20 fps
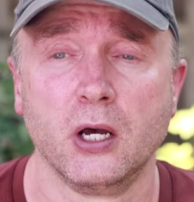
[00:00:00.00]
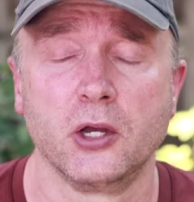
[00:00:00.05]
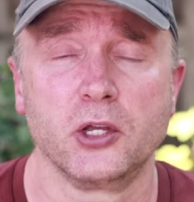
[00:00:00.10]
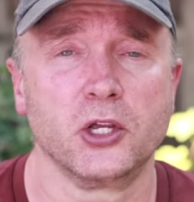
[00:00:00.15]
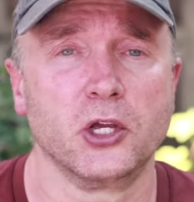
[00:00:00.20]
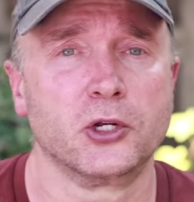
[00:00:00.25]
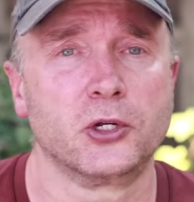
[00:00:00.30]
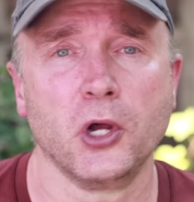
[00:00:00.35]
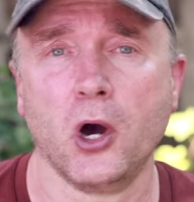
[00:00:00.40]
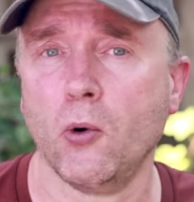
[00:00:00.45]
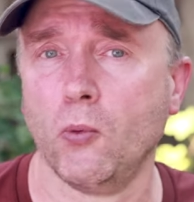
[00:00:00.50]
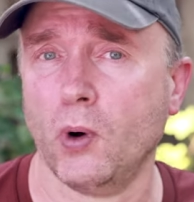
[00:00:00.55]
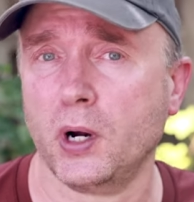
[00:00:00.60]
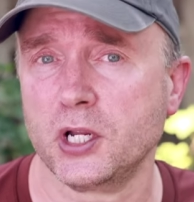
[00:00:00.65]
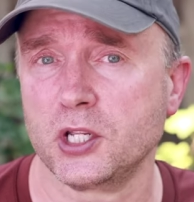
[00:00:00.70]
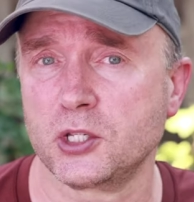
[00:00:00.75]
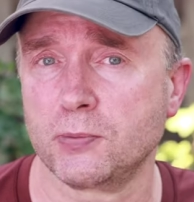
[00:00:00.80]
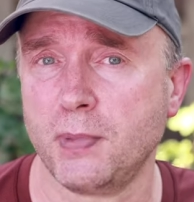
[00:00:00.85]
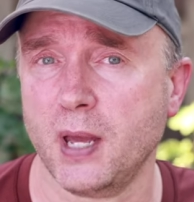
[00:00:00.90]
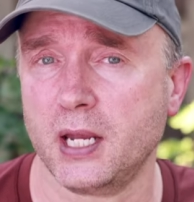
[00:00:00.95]
You don't want
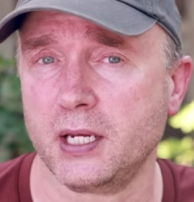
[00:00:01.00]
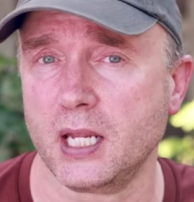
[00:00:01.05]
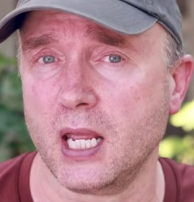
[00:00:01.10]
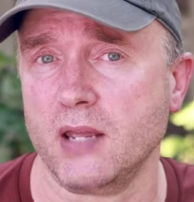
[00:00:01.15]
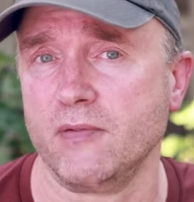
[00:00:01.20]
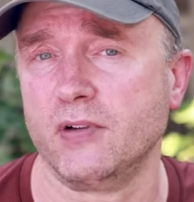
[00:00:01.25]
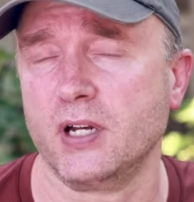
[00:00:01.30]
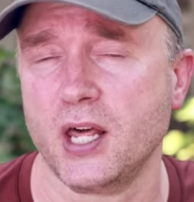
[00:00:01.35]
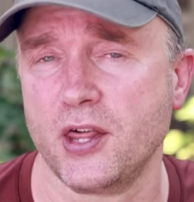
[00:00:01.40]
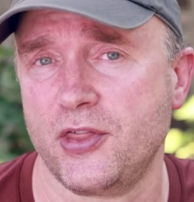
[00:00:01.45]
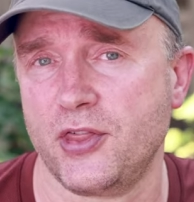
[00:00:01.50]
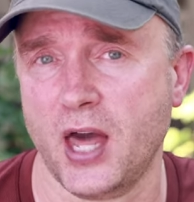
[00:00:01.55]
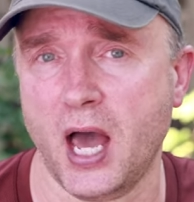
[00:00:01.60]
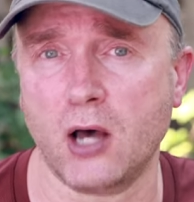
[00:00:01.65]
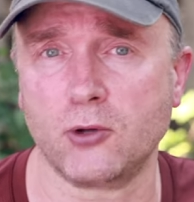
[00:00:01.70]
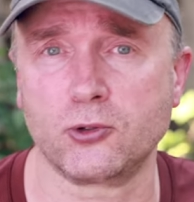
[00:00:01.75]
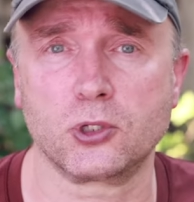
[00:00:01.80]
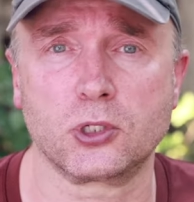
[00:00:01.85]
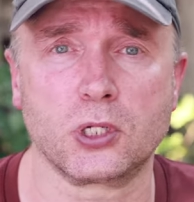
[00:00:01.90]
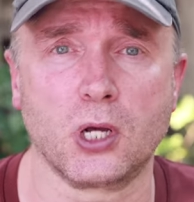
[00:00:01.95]
to spend even
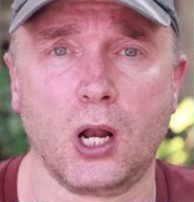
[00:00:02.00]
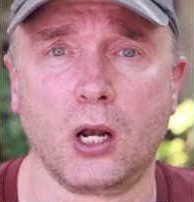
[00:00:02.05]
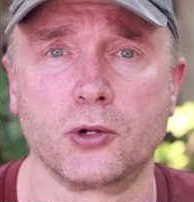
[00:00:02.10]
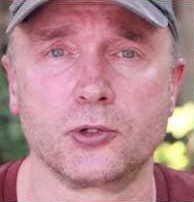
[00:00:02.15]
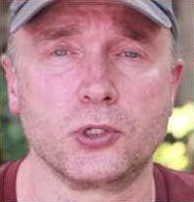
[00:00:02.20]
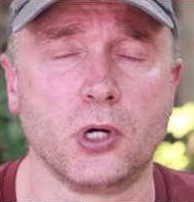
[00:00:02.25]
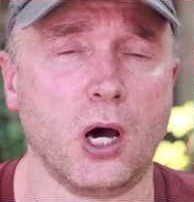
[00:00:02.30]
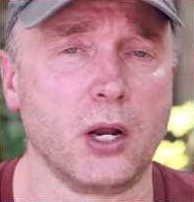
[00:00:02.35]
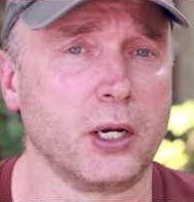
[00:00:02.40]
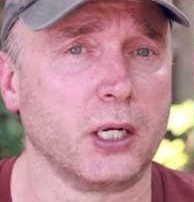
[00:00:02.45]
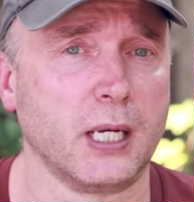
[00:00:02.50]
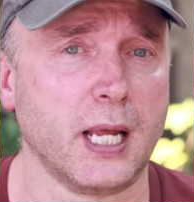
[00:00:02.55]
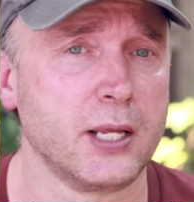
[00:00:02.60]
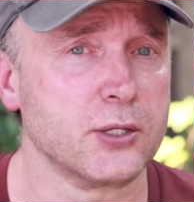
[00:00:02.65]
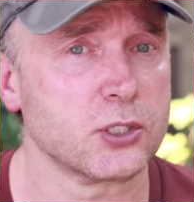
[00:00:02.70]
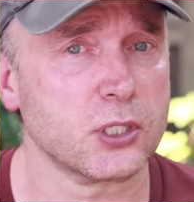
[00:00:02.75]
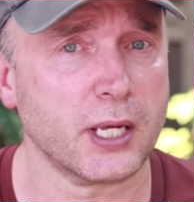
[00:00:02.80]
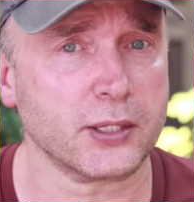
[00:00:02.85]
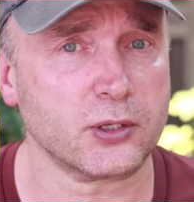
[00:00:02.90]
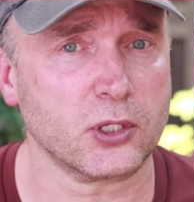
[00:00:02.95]
$1,000 on a
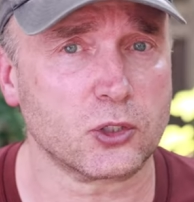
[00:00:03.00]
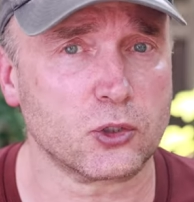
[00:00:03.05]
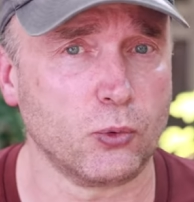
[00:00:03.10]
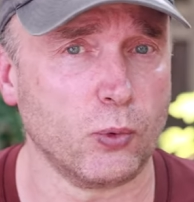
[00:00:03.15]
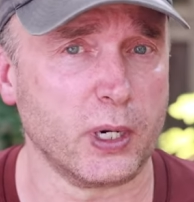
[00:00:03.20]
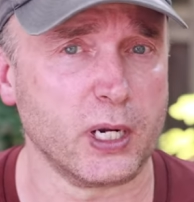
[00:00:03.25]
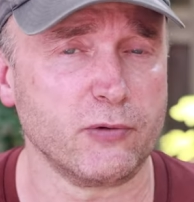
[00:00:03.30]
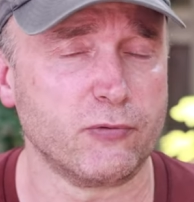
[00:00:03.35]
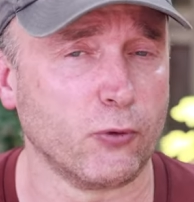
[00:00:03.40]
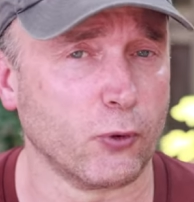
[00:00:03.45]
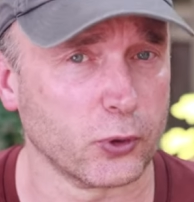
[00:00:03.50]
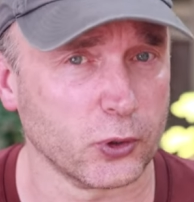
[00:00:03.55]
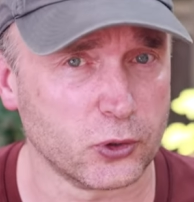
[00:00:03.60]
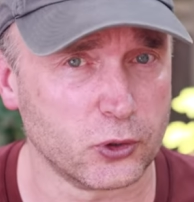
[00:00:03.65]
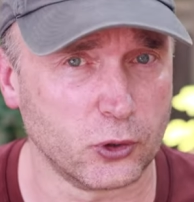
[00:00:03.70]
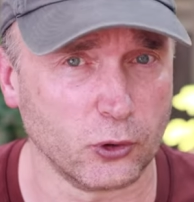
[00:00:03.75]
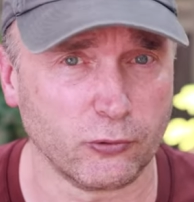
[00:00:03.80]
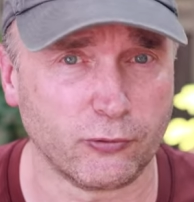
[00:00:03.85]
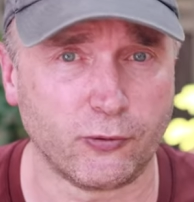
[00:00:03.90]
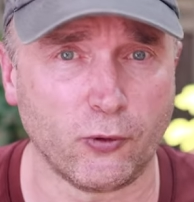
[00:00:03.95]
lens like the
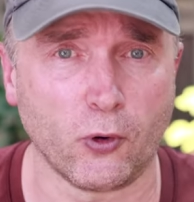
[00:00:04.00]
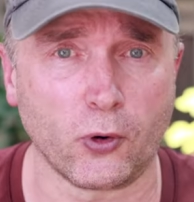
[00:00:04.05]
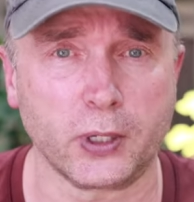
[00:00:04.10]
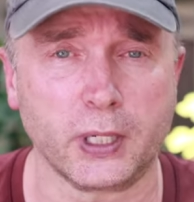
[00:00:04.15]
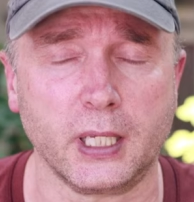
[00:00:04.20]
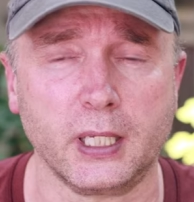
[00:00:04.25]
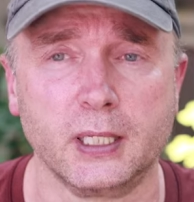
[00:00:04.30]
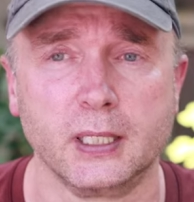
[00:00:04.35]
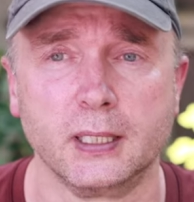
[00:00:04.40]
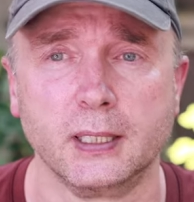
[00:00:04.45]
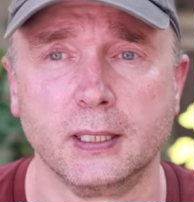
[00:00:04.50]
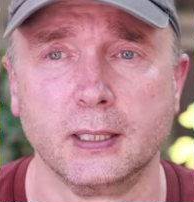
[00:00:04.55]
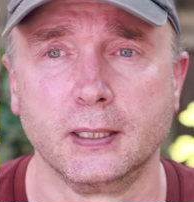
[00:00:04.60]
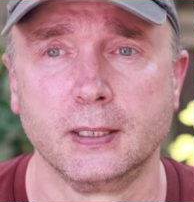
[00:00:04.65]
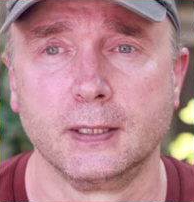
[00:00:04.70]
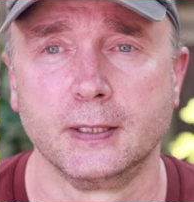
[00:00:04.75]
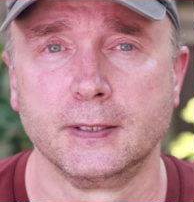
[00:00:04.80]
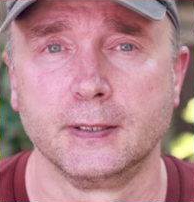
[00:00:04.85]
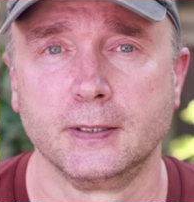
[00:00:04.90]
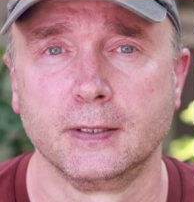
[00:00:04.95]
24-240,
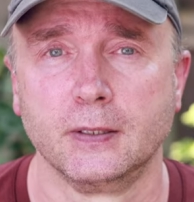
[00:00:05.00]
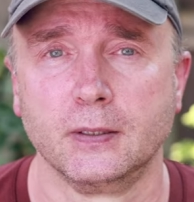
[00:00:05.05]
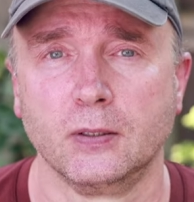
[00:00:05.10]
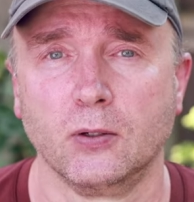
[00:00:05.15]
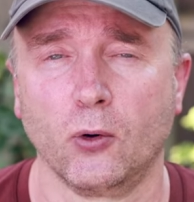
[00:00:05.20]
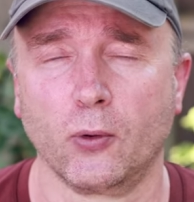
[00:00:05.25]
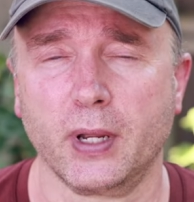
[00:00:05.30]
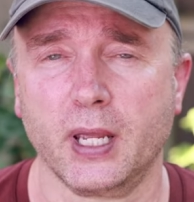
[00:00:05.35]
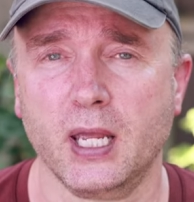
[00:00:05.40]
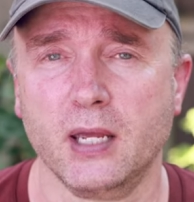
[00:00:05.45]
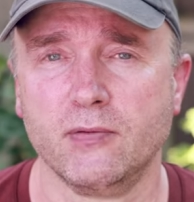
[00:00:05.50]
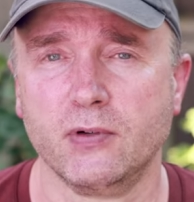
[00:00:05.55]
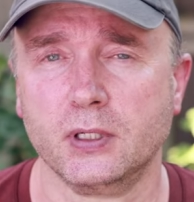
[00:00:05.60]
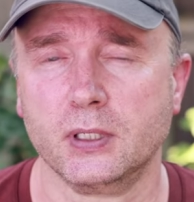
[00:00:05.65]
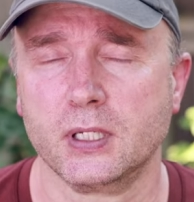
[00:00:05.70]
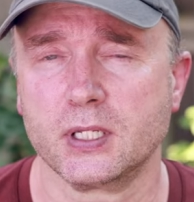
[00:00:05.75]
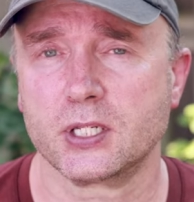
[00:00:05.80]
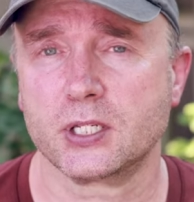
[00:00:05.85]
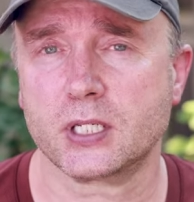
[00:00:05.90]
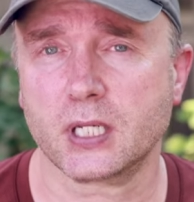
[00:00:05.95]
or
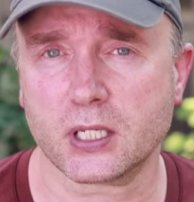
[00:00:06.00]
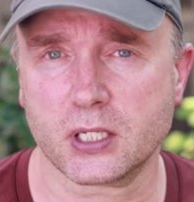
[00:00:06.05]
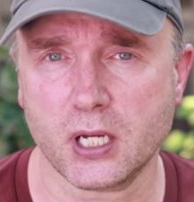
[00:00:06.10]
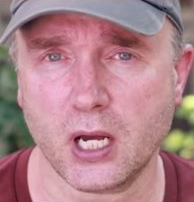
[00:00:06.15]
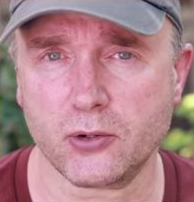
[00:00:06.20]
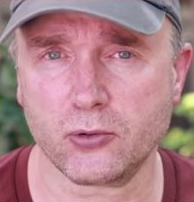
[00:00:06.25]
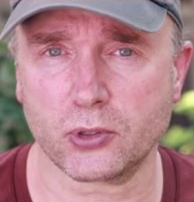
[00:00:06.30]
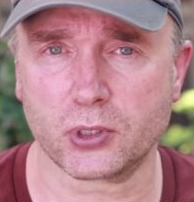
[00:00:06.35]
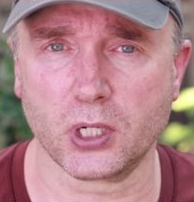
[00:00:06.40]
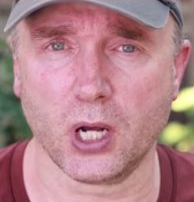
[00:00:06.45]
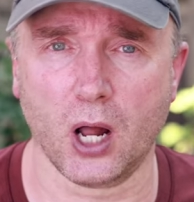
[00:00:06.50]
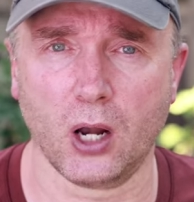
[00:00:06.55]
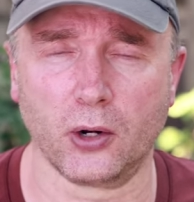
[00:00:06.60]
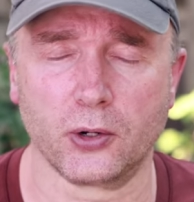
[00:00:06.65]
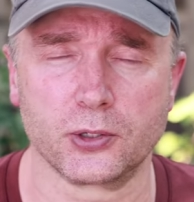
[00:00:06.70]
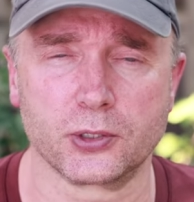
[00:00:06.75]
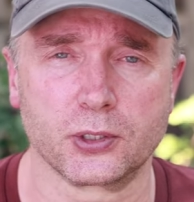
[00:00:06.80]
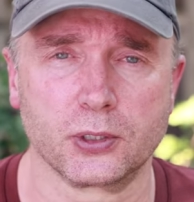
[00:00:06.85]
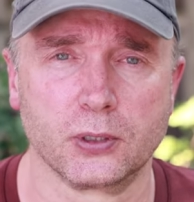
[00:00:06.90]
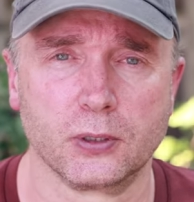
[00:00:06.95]
even
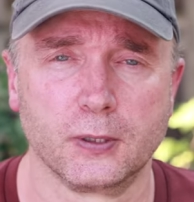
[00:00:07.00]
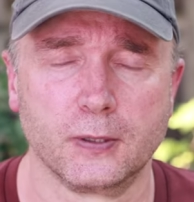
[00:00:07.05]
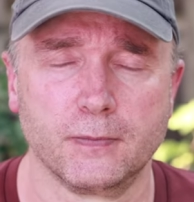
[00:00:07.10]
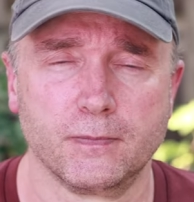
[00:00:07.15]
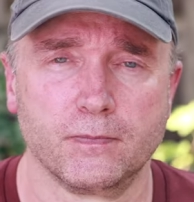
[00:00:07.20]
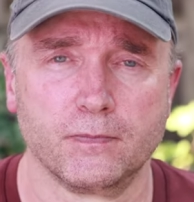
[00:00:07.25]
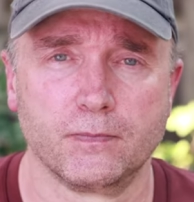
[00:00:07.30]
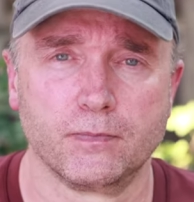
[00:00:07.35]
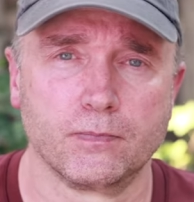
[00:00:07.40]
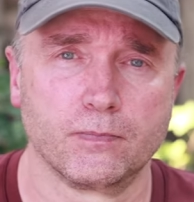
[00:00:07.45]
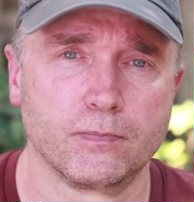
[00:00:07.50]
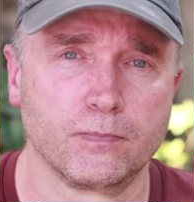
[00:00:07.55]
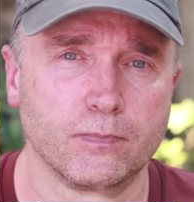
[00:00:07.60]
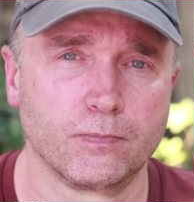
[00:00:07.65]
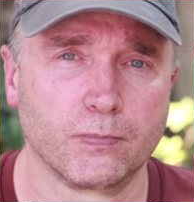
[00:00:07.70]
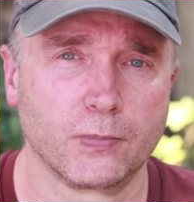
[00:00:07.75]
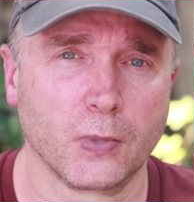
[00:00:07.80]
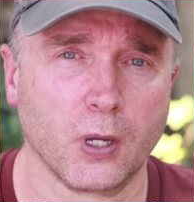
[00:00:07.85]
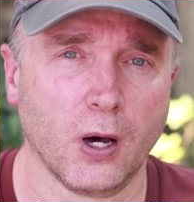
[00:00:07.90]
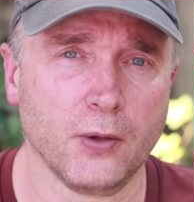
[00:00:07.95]
$600
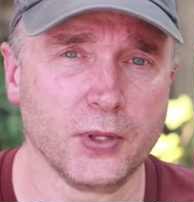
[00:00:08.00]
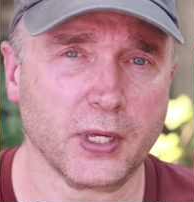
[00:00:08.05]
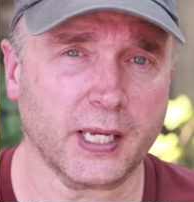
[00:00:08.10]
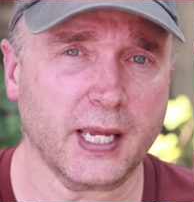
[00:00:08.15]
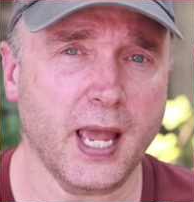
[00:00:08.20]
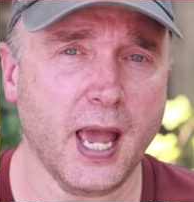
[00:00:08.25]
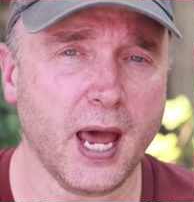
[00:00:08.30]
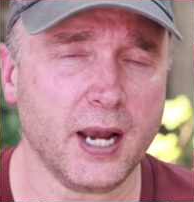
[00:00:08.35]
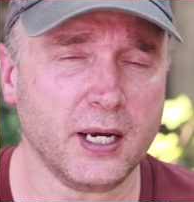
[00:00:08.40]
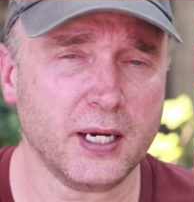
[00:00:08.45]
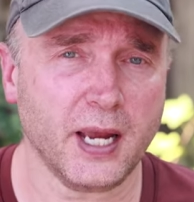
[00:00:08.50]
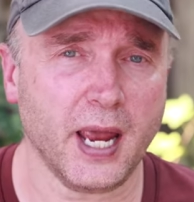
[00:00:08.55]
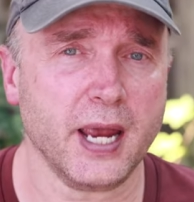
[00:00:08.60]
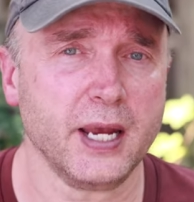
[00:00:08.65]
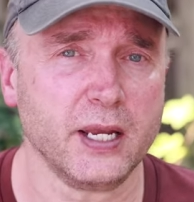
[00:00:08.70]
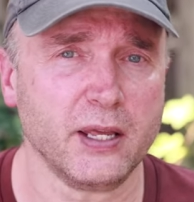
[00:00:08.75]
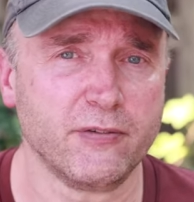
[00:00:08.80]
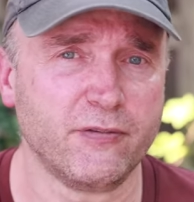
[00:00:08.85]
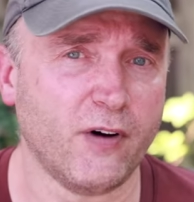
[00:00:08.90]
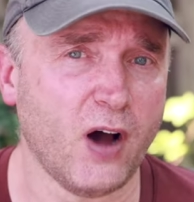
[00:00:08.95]
on the Canon
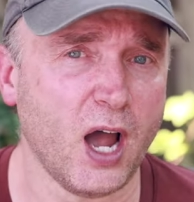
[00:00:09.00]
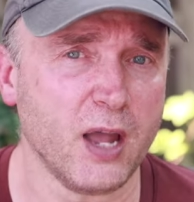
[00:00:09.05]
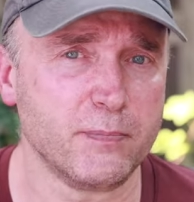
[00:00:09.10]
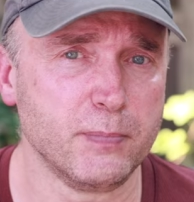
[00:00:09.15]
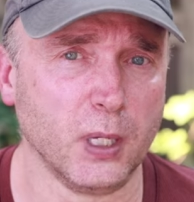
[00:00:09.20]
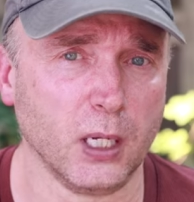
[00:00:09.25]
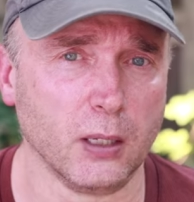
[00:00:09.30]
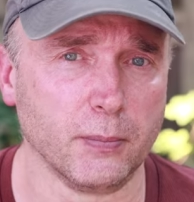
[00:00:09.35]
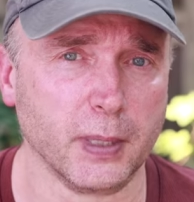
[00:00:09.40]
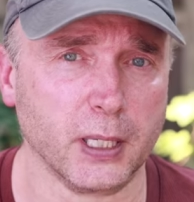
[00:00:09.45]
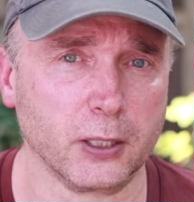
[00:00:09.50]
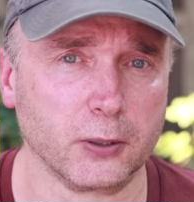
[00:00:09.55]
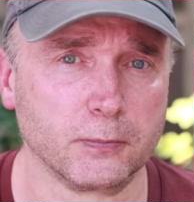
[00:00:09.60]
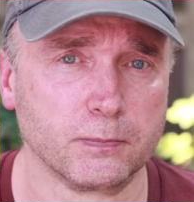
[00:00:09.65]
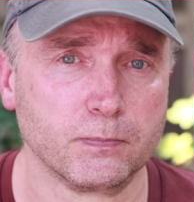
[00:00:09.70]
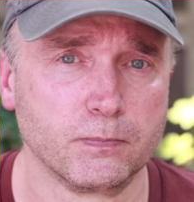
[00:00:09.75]
85mm.